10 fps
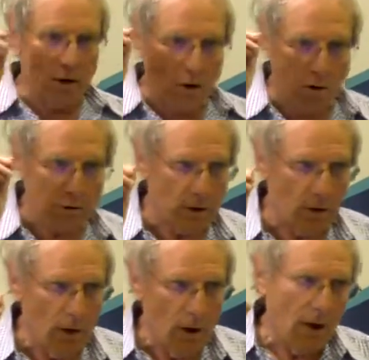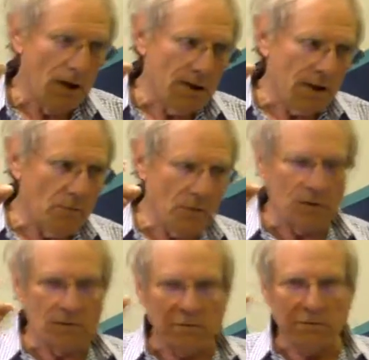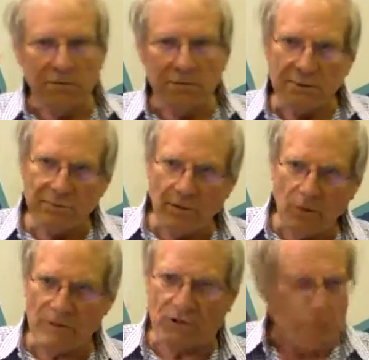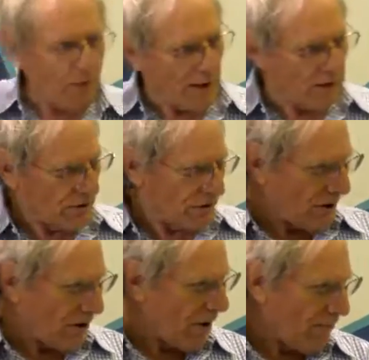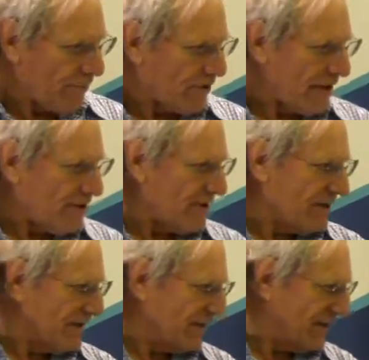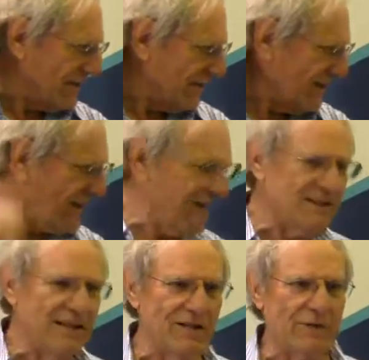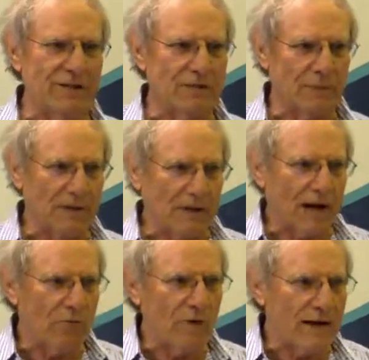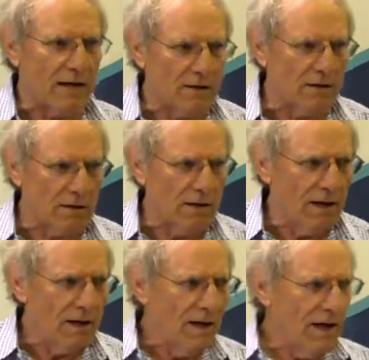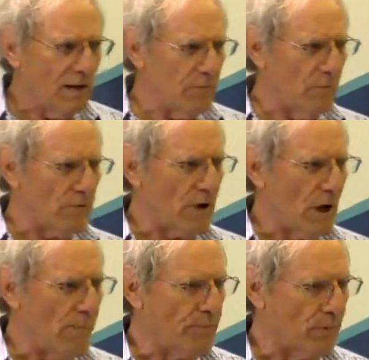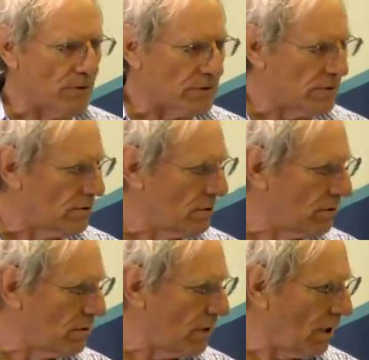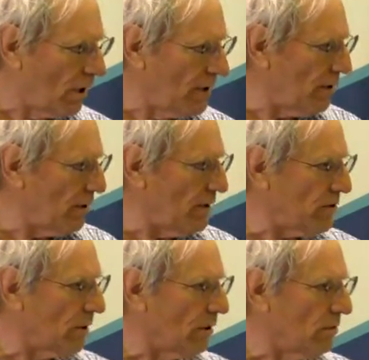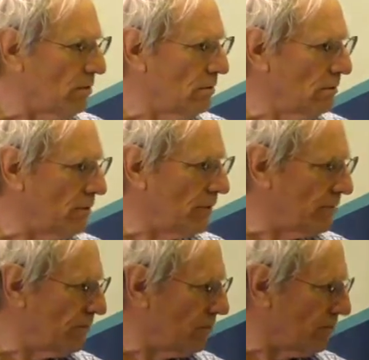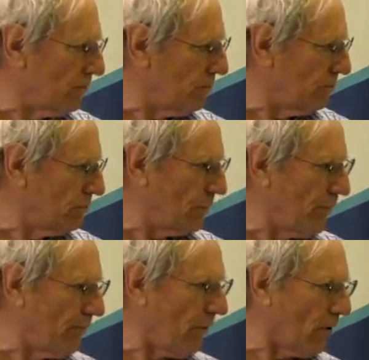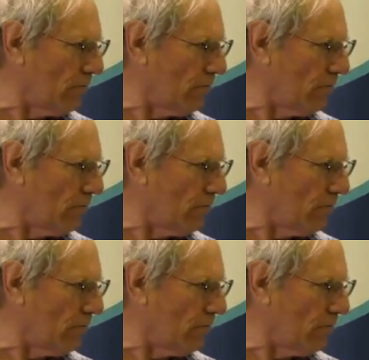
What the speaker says: also, Elmer, I was a little bit surprised because in our conversations, I didn't hear this, but then I read it. And Elmer was an optimist. I didn't think so. I mean, from some of our